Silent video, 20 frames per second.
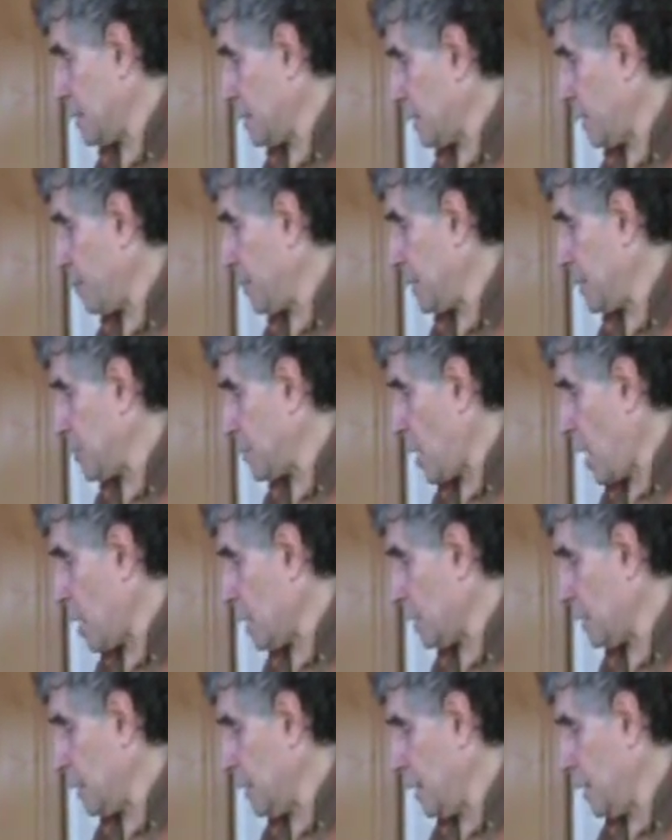It can be
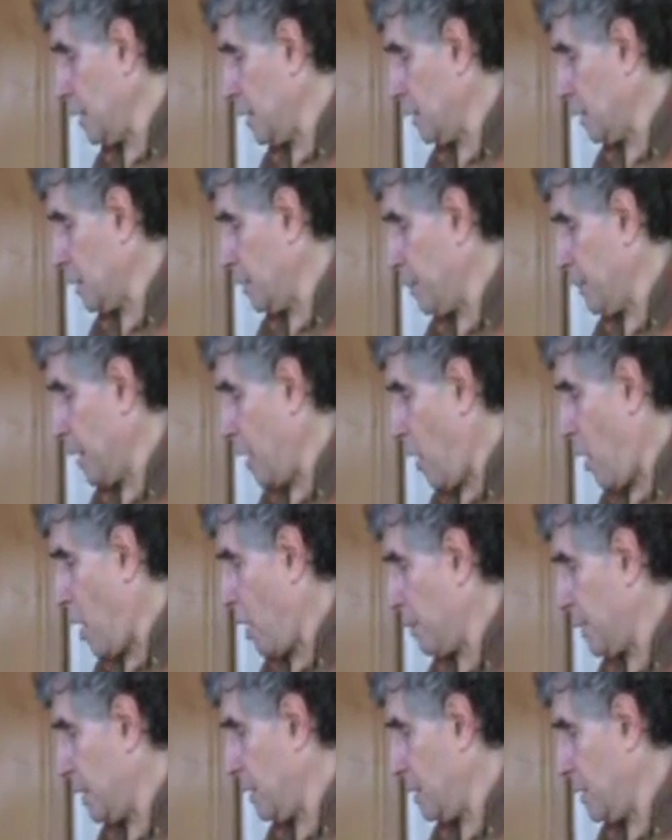chocolatey, it can be
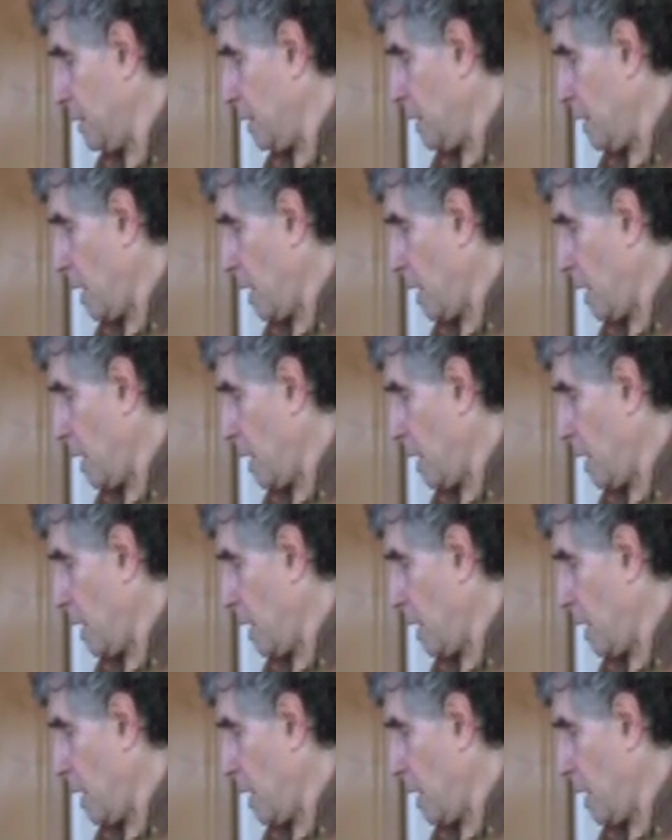almond.